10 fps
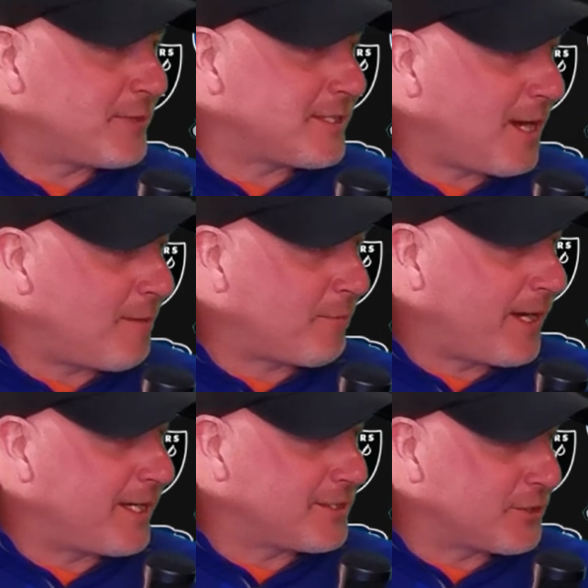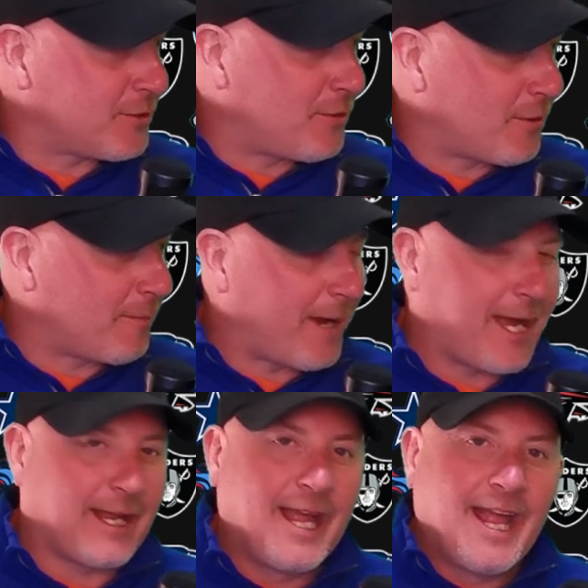with Tom Brady as your
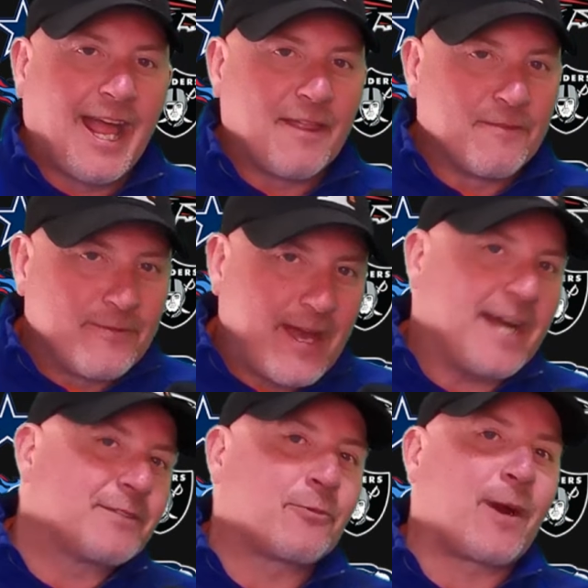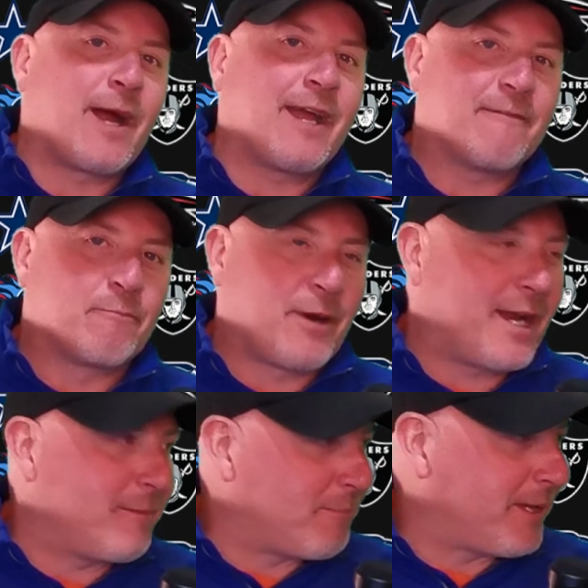quarterback. And that's where I have Brady